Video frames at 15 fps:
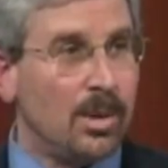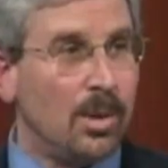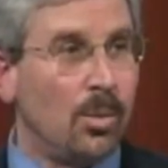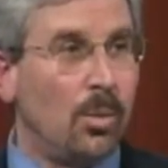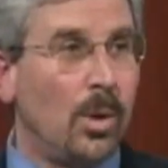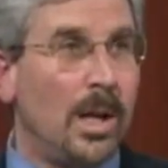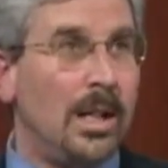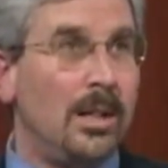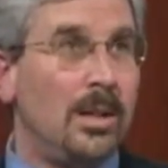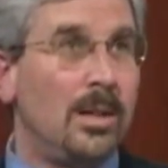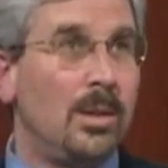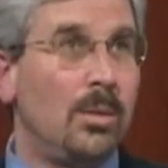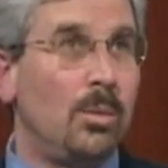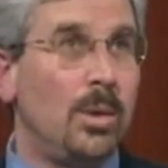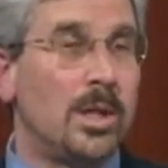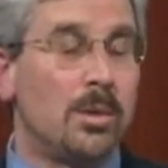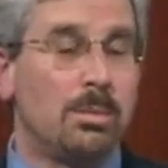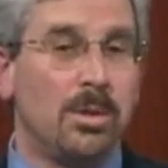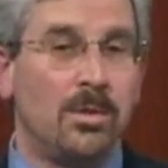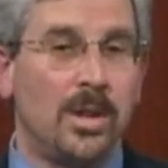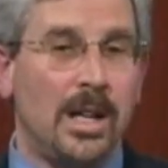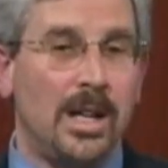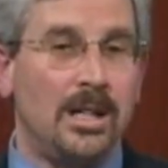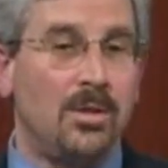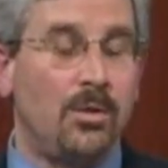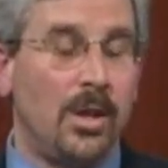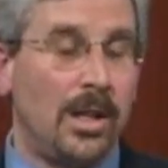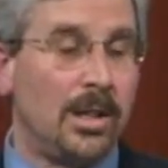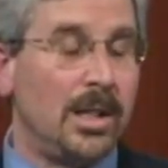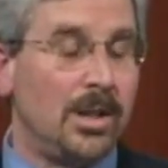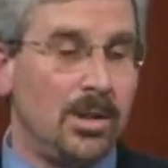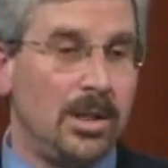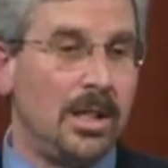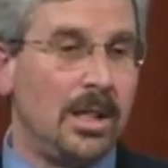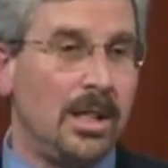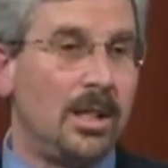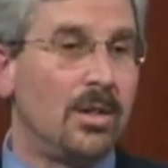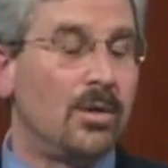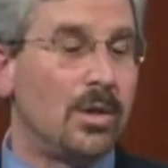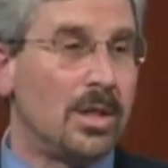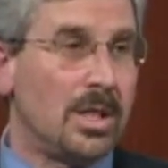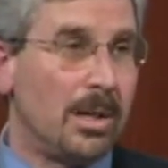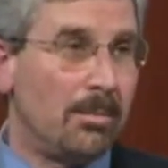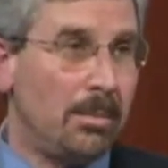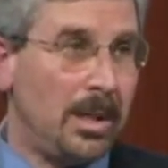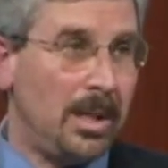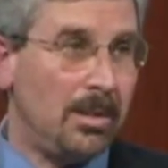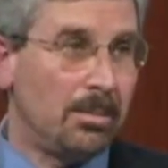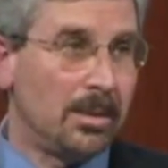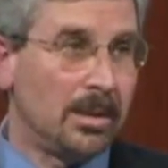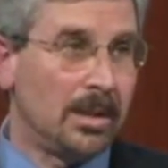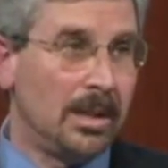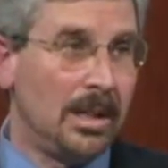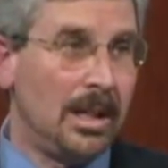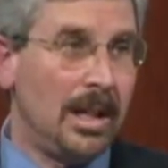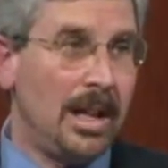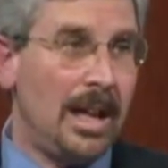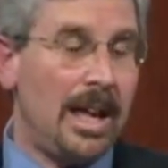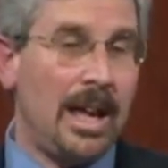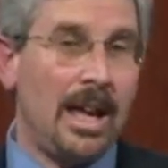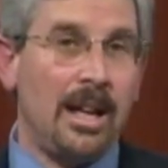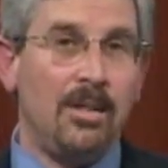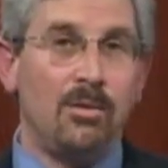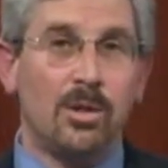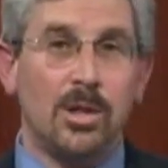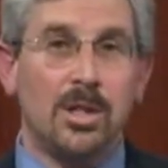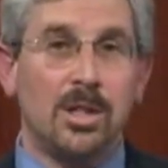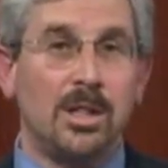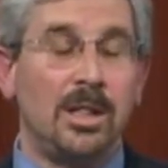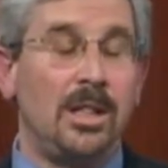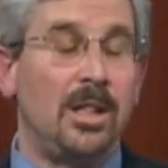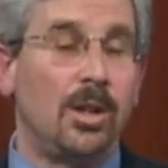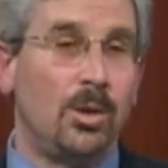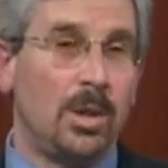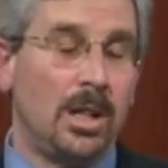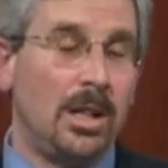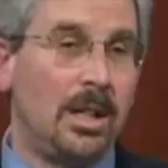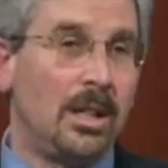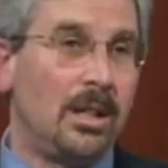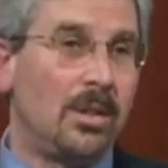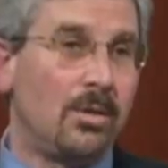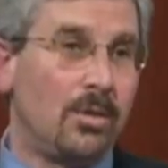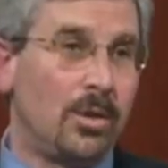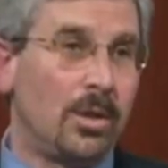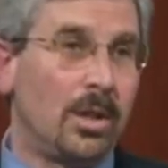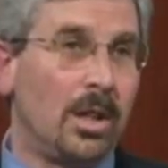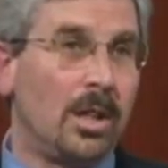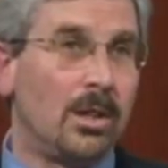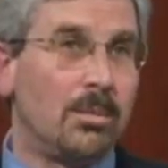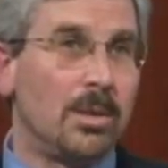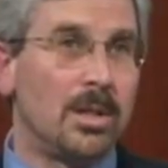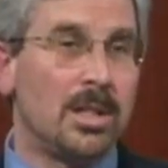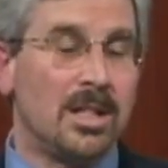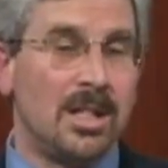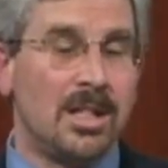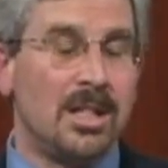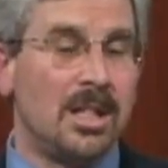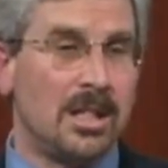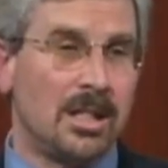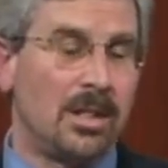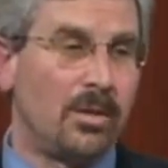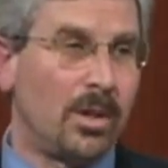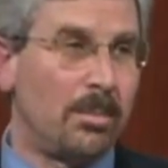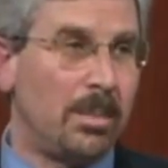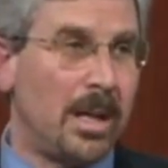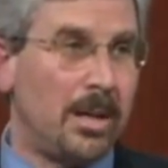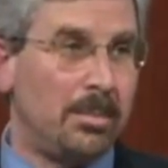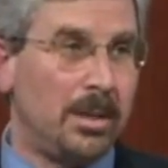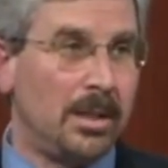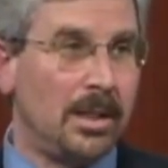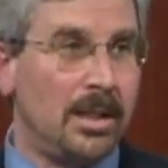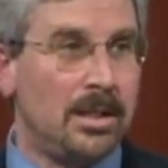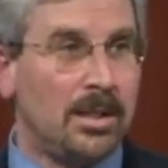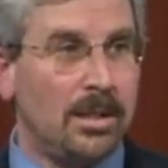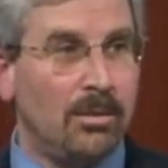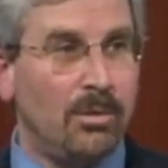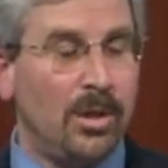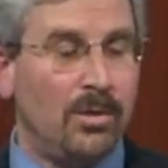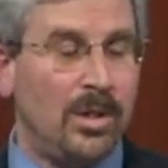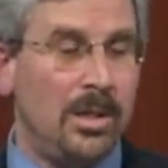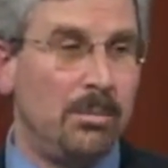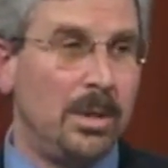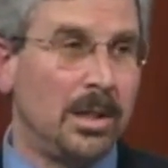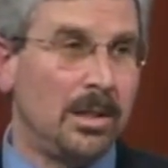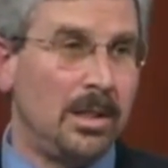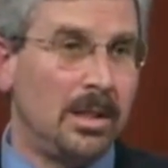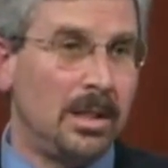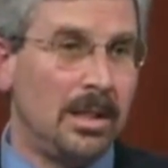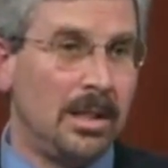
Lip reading: one which provides very good care for some people and virtually no care for almost a sixth of our population, 50 million.